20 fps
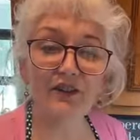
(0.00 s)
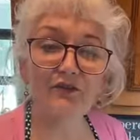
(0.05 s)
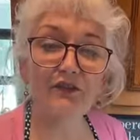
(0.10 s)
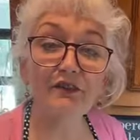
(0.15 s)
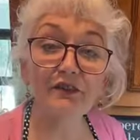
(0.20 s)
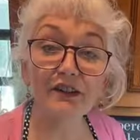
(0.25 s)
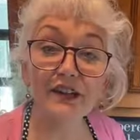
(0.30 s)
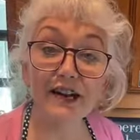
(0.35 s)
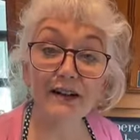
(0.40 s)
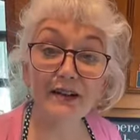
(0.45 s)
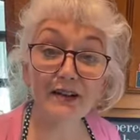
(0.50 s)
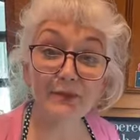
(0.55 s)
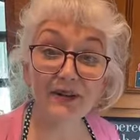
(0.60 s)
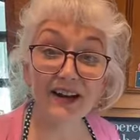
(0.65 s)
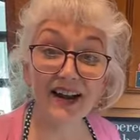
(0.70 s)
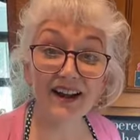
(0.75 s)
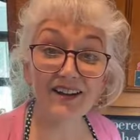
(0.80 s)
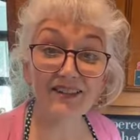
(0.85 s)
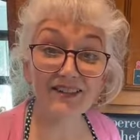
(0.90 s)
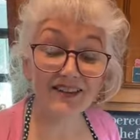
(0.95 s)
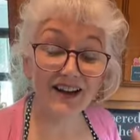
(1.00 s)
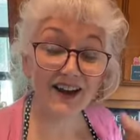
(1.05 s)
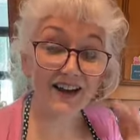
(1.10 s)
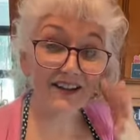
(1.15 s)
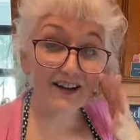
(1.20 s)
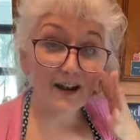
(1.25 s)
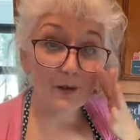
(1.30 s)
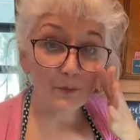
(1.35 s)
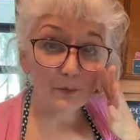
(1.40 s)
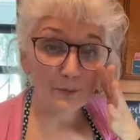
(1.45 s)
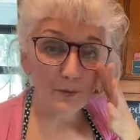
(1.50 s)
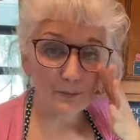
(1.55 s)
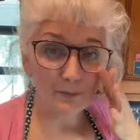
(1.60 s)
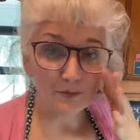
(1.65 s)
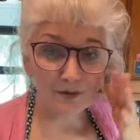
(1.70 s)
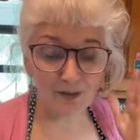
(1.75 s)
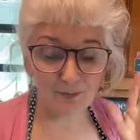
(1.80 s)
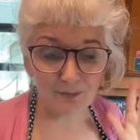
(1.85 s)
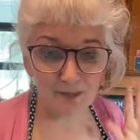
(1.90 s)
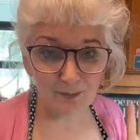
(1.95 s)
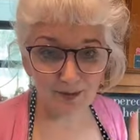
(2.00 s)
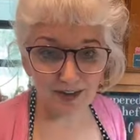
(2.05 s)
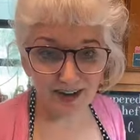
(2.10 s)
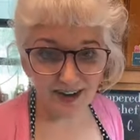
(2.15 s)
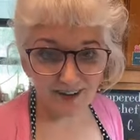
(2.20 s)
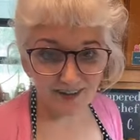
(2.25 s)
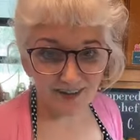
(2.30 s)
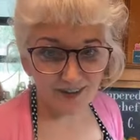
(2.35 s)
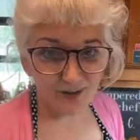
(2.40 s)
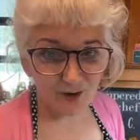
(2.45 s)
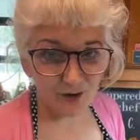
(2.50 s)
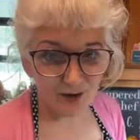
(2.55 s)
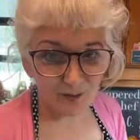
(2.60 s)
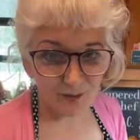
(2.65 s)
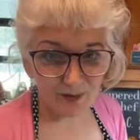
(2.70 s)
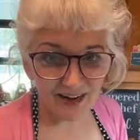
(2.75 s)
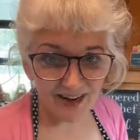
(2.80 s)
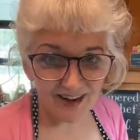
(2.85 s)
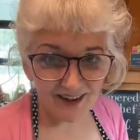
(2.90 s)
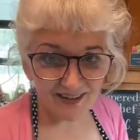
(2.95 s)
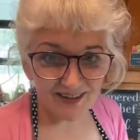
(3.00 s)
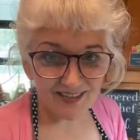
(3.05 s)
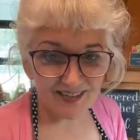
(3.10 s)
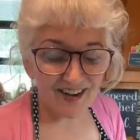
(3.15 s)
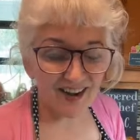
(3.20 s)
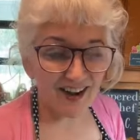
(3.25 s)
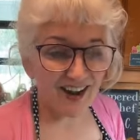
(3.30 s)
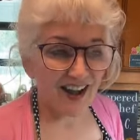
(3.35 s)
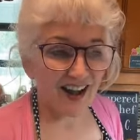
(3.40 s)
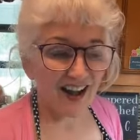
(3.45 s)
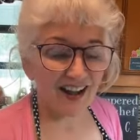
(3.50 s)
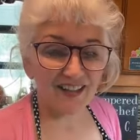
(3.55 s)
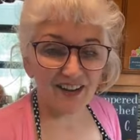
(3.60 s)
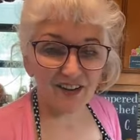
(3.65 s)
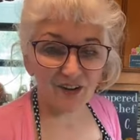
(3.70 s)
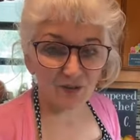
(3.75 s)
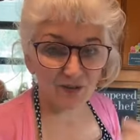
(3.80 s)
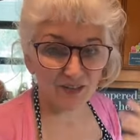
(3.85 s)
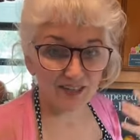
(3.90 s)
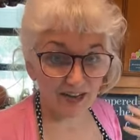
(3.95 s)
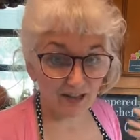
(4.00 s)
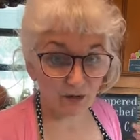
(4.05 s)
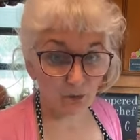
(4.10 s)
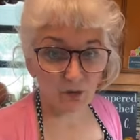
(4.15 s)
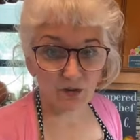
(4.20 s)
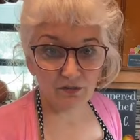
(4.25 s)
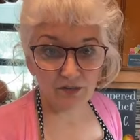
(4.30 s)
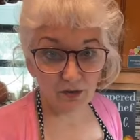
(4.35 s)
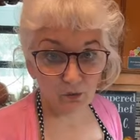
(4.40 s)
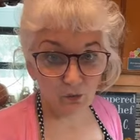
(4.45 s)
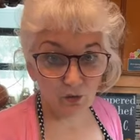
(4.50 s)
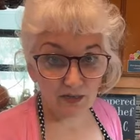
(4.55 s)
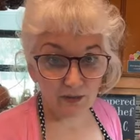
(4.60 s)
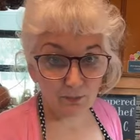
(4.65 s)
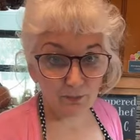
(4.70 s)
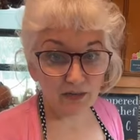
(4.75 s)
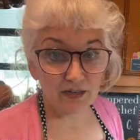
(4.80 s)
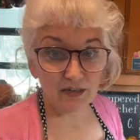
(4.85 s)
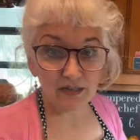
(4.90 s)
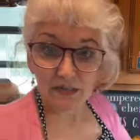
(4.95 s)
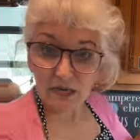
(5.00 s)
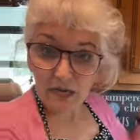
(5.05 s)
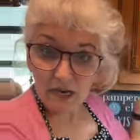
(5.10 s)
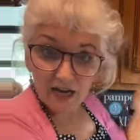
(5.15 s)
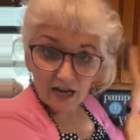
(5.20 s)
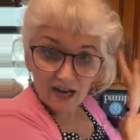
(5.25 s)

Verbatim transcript: if you ever came to my house, I had a couple people come to my house and cook at my house and they knew exactly where everything was because